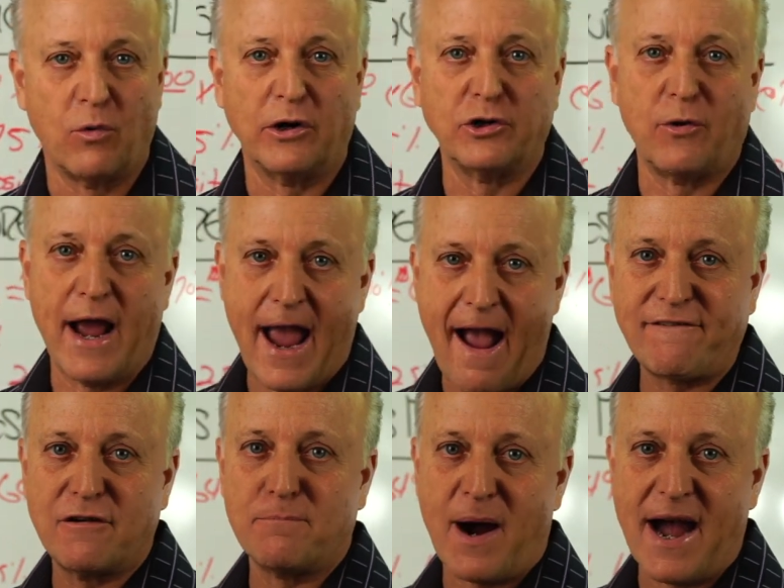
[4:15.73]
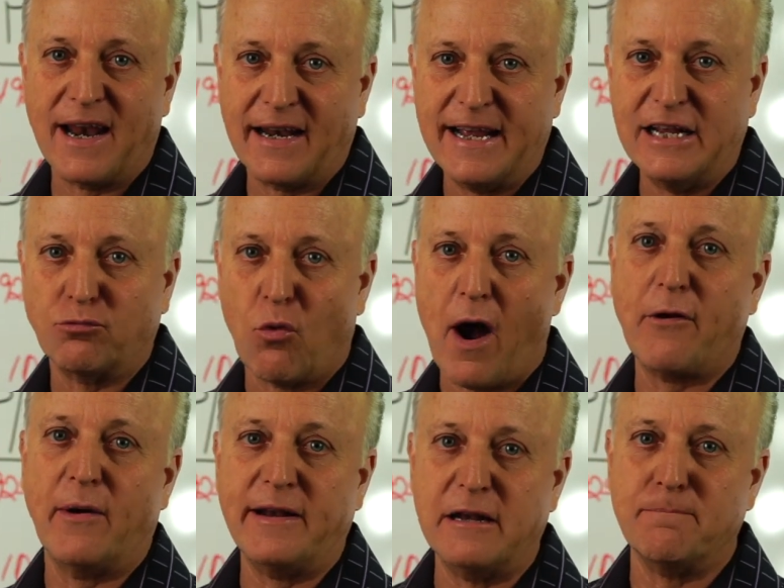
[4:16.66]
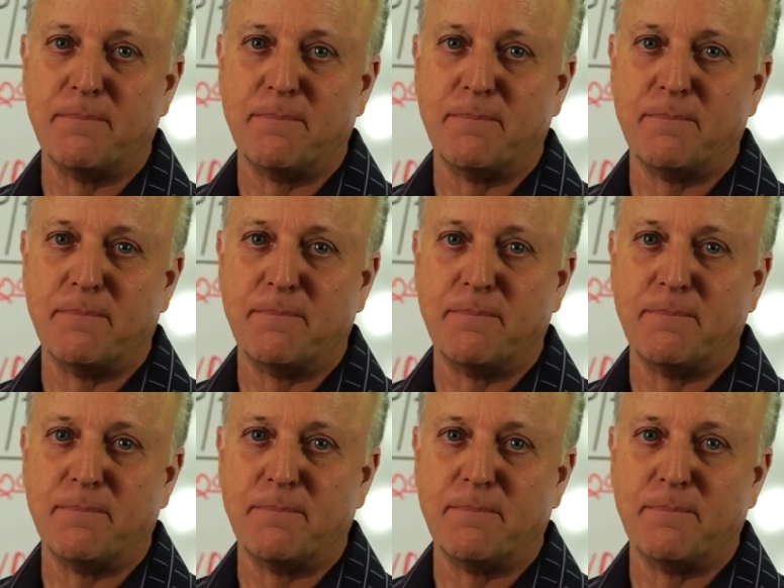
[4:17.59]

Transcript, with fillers: Well, do I have to buy leads? Why do I need